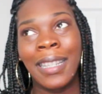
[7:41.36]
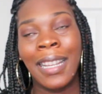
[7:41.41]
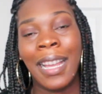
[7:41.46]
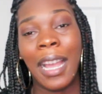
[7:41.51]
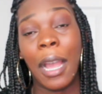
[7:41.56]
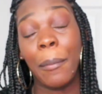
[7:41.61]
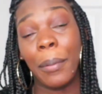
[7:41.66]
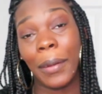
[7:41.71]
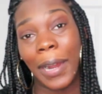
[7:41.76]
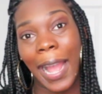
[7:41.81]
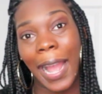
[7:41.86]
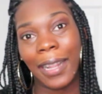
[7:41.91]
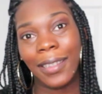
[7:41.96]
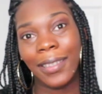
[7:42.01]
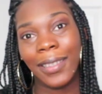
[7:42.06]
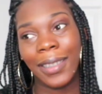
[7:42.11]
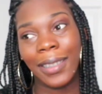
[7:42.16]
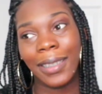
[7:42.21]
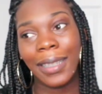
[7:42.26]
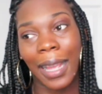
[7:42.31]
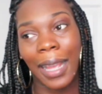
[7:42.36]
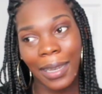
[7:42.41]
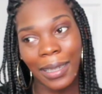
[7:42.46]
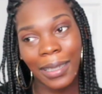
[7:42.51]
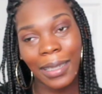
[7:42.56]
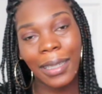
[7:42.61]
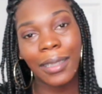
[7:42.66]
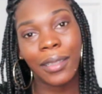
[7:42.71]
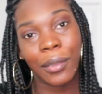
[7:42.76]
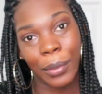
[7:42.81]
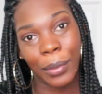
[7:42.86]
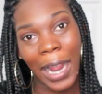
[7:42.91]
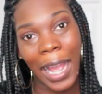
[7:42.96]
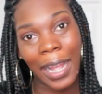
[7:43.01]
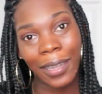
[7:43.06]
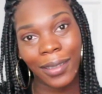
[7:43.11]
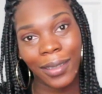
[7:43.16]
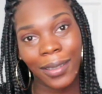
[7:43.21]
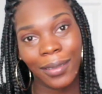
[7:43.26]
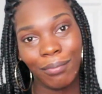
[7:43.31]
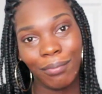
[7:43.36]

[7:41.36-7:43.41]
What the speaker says: a brat. Kennedy is a brat.